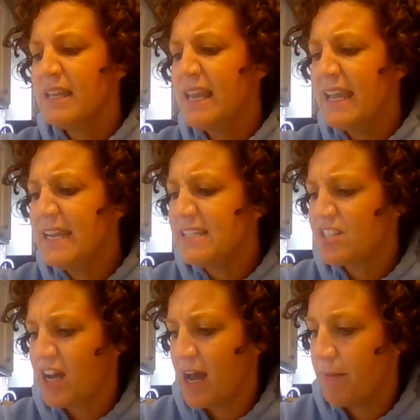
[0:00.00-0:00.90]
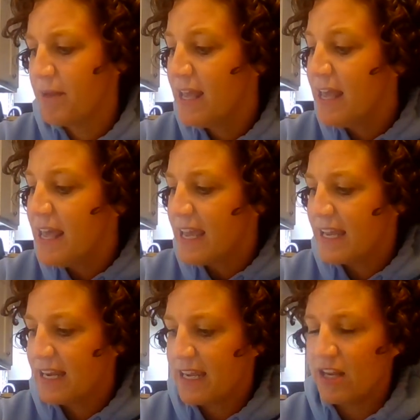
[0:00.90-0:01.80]
Each time
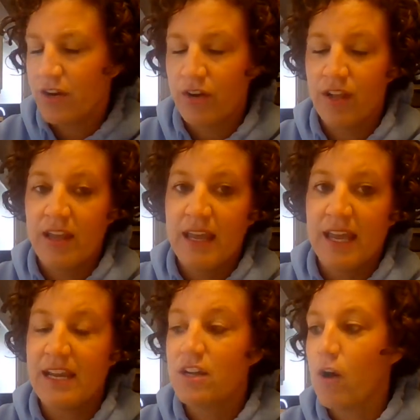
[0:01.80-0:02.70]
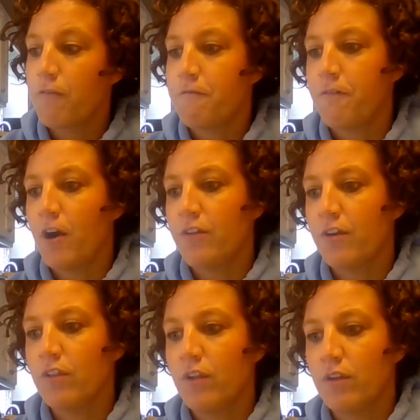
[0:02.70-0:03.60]
he had entered, he'd gone
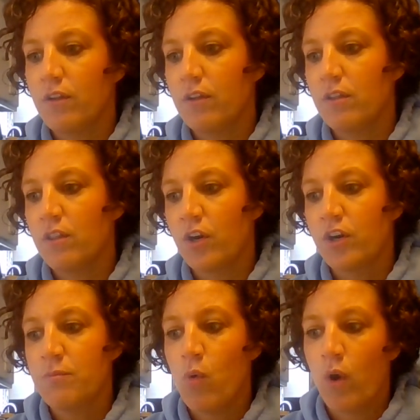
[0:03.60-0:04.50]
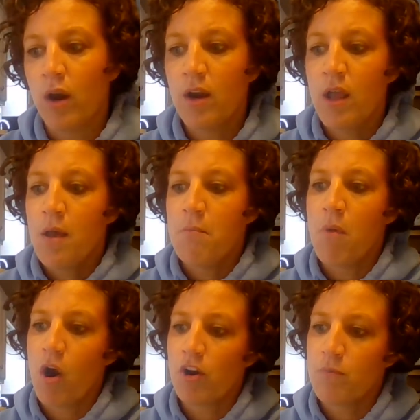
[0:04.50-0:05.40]
farther, learned more,
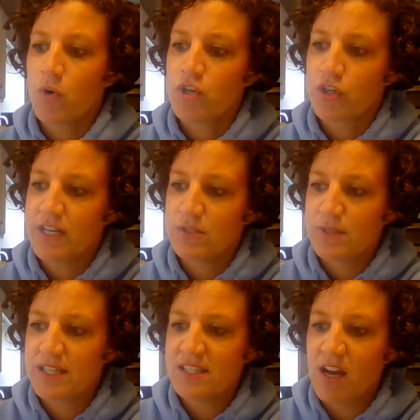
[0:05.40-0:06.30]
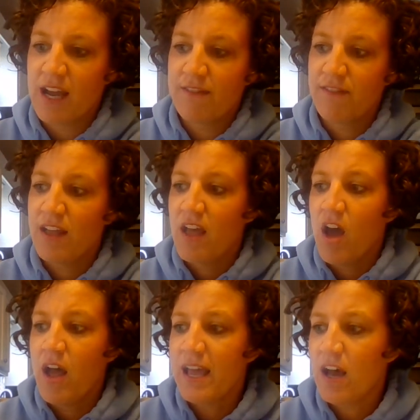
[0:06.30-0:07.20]
marked more trees with his knife,
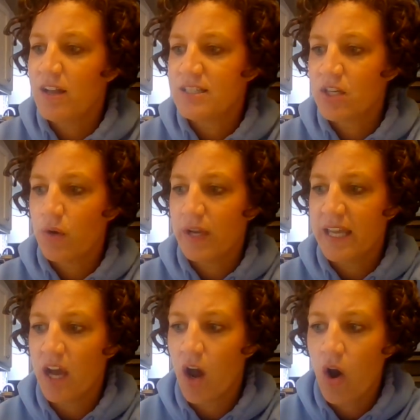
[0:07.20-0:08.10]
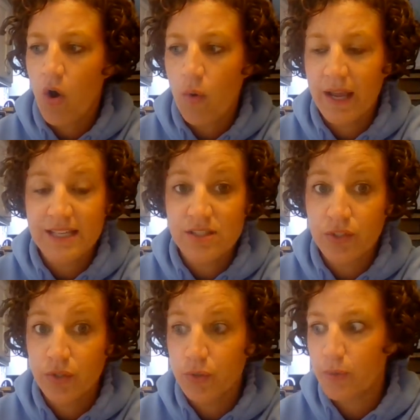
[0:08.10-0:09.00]
until he always
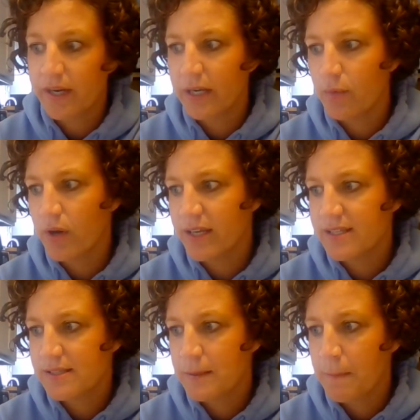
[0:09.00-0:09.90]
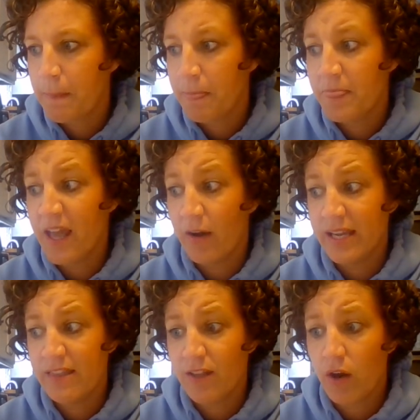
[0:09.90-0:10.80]
knew where he was. Now
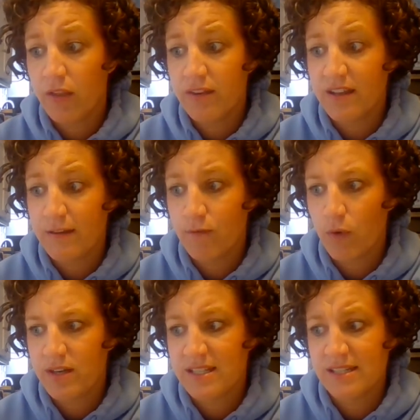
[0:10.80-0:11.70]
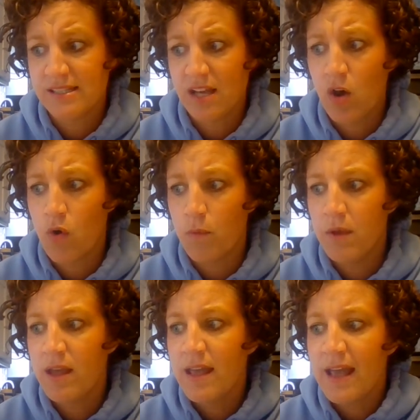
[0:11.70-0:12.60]
he thought of the deep forest as his home,
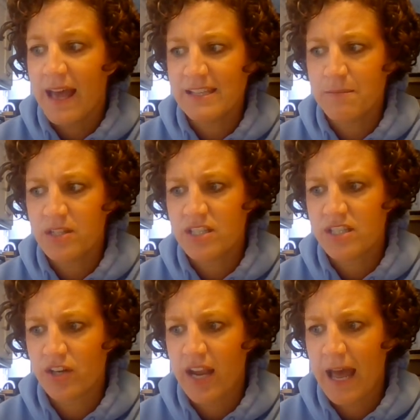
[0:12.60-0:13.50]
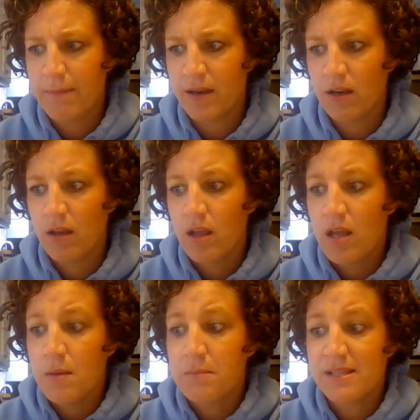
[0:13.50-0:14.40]
as much as their cabin.
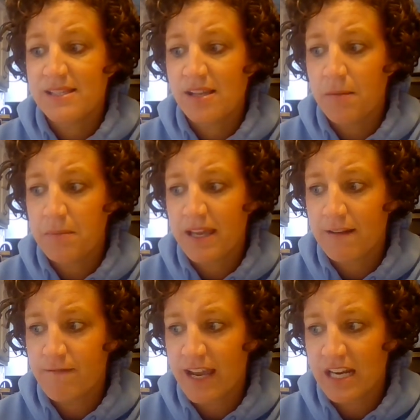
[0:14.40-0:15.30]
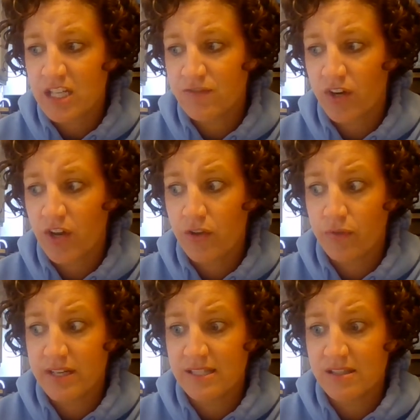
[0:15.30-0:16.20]
But some men vanished for other
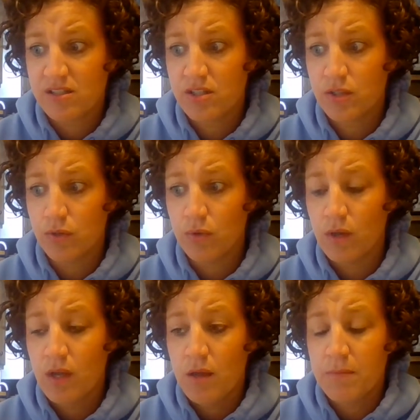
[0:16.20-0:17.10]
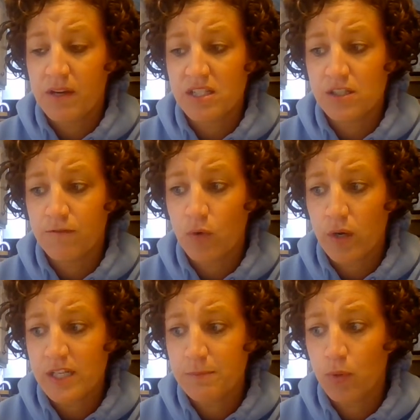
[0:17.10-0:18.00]
reasons too, because the
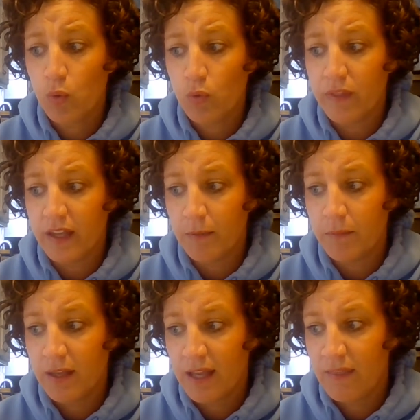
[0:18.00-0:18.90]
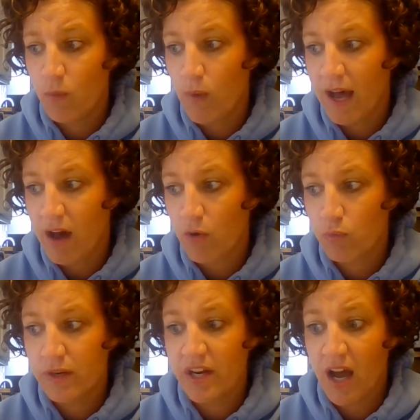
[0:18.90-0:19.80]
forest pulled them and the
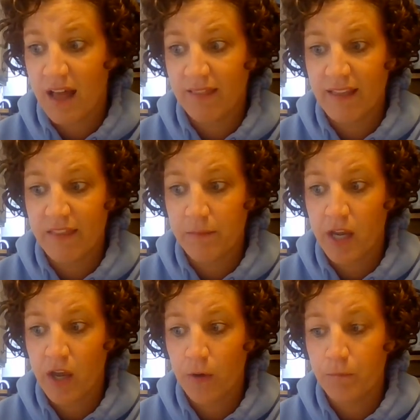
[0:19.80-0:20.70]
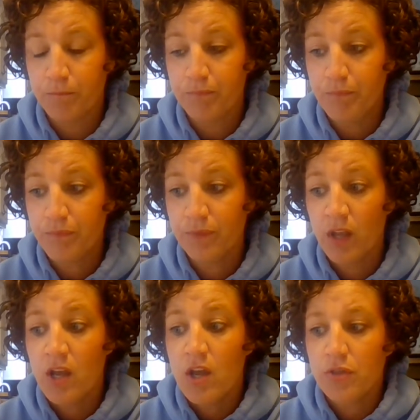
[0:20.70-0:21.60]
wild would not let them go.
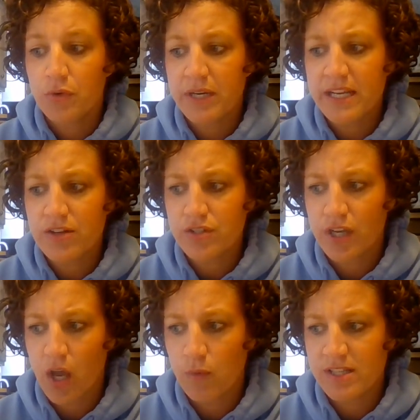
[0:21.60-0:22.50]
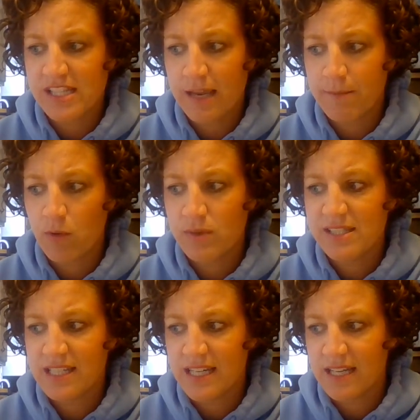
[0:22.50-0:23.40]
3 years ago, when Samuel
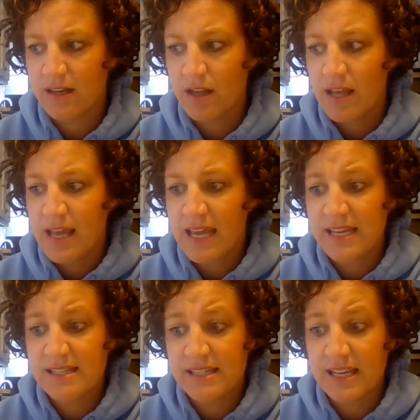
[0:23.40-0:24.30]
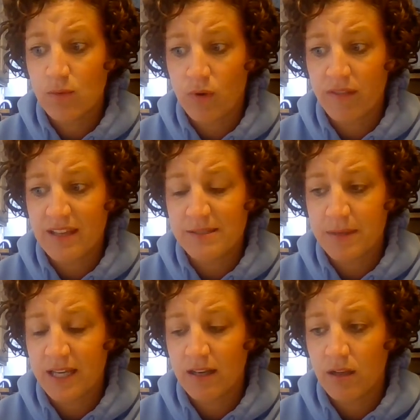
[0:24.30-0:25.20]
10, he had seen one of these
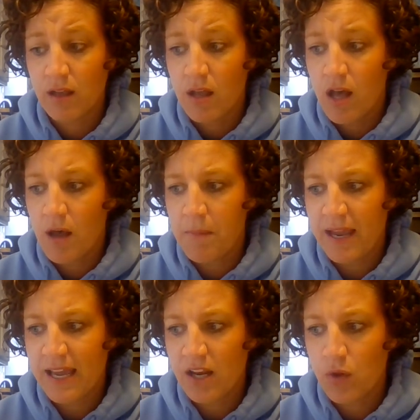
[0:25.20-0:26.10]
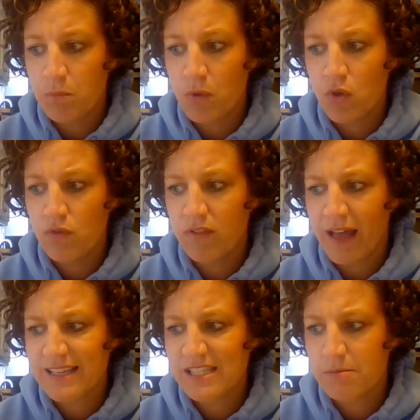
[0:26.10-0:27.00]
men, a man who moved
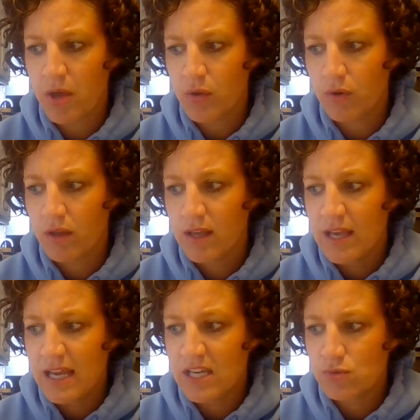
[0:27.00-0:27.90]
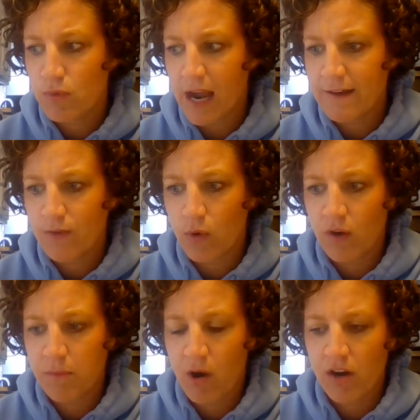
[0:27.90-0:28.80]
like smoke, his rifle
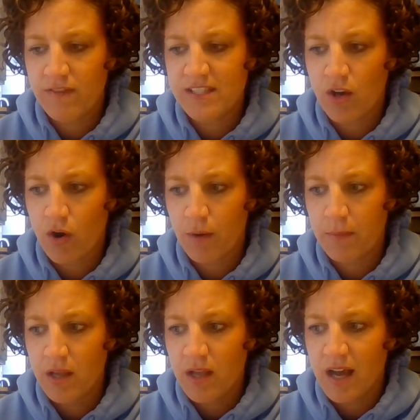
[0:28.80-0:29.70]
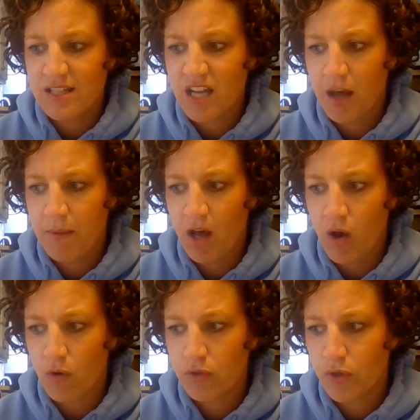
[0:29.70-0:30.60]
a part of his arm, a
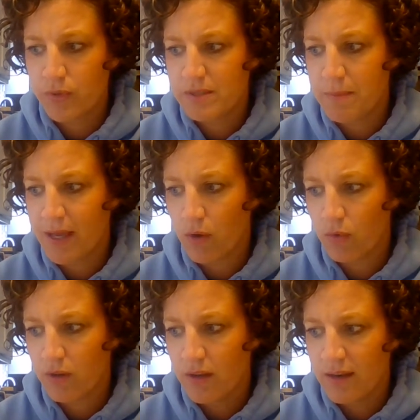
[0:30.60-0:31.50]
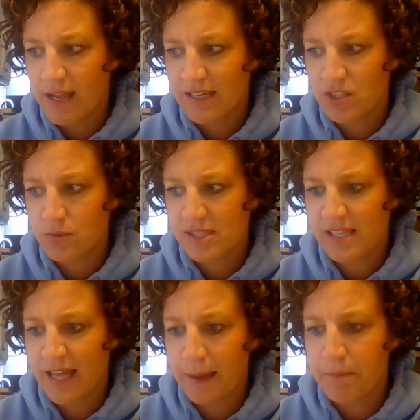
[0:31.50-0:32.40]
tomahawk through his belt next to a
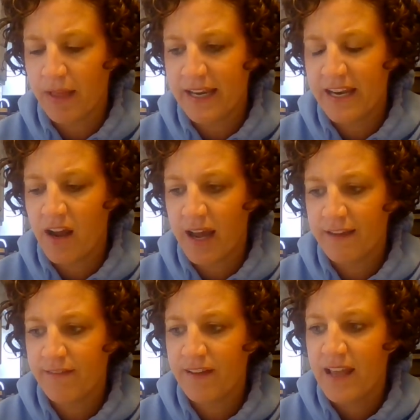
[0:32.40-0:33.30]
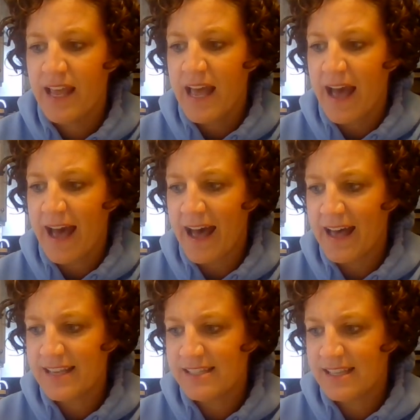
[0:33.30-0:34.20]
slab-bladed knife,
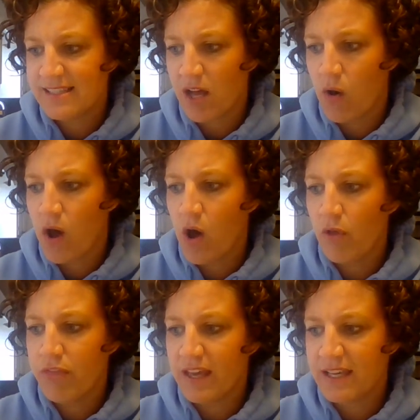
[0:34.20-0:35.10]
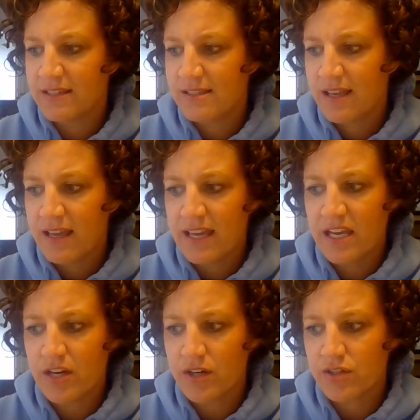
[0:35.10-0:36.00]
eyes that saw all things,
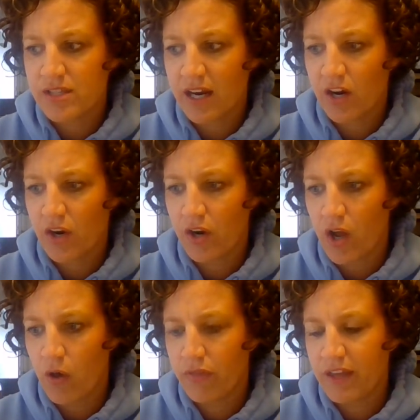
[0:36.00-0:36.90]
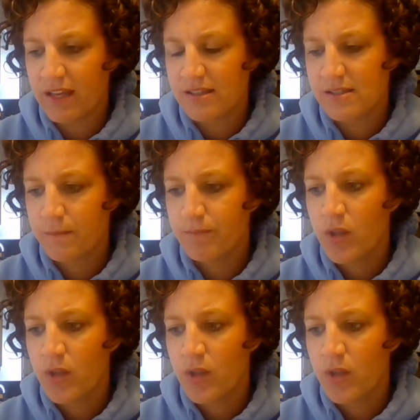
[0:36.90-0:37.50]
ears that heard all things.